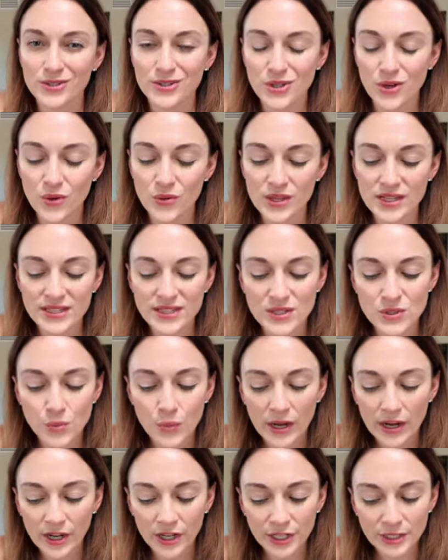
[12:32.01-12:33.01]
So this is
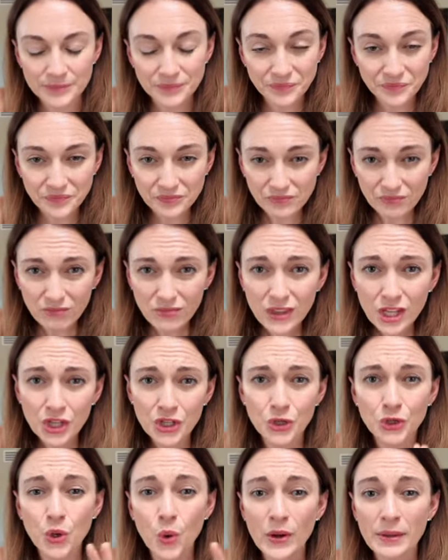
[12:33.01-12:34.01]
where
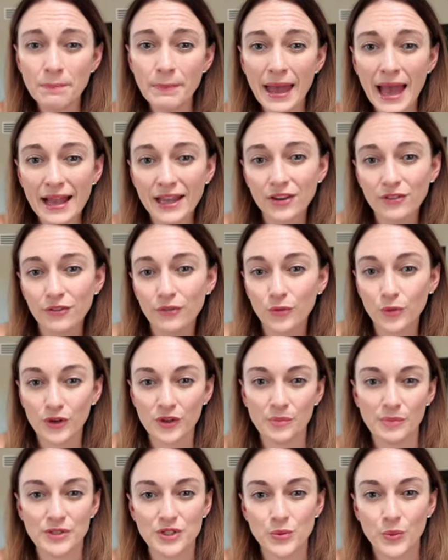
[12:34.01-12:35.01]
you're going back and
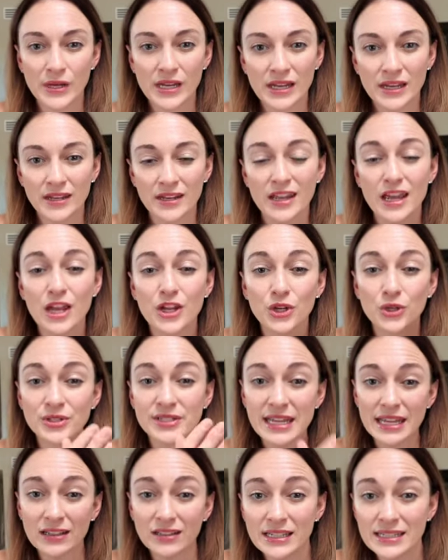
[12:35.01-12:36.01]
forth between your
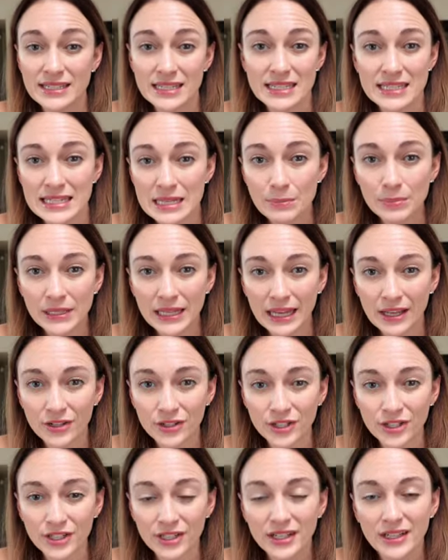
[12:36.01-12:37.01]
daily Disney
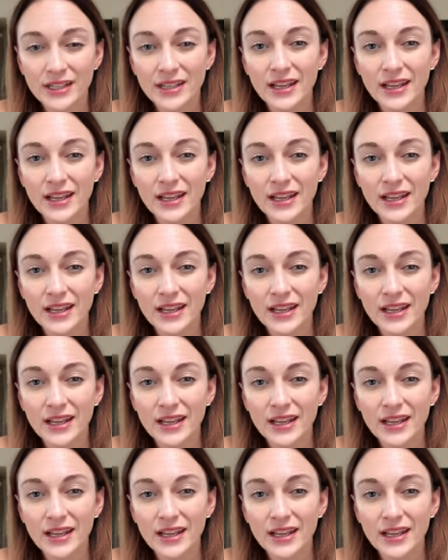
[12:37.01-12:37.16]
planner